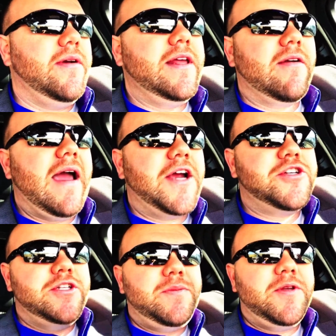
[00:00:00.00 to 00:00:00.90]

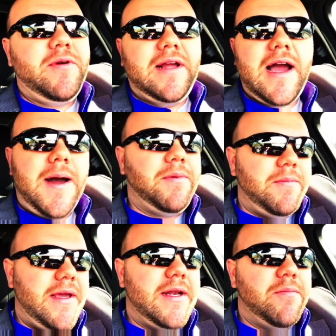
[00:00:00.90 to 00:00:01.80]
interactions between a
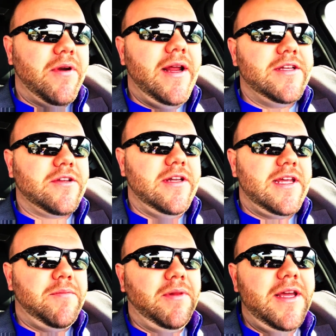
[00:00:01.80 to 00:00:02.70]
compliment and a brain is going to
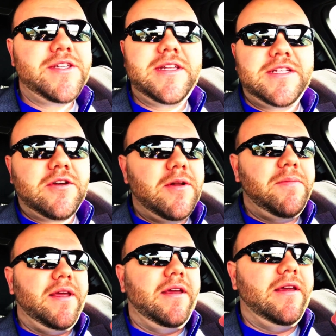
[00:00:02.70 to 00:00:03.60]
take place. That's going to
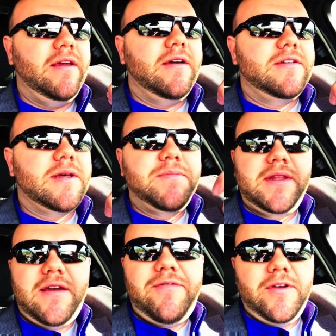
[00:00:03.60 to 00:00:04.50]
be
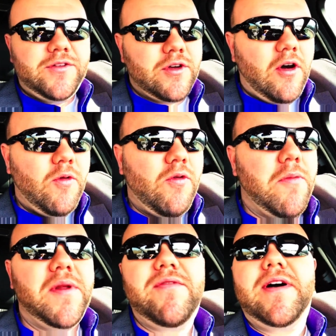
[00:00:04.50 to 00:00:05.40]
something that feels all
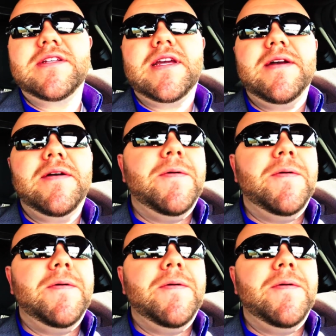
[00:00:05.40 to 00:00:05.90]
warm and fuzzy.